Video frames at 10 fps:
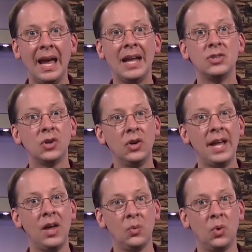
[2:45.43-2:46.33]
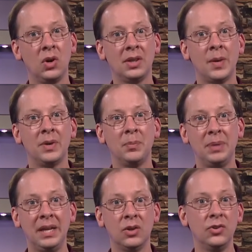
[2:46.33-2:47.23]
and turn out work that would
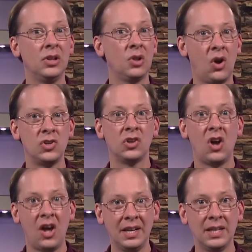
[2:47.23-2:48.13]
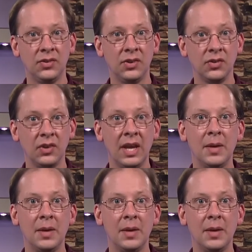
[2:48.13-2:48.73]
appeal to larger audiences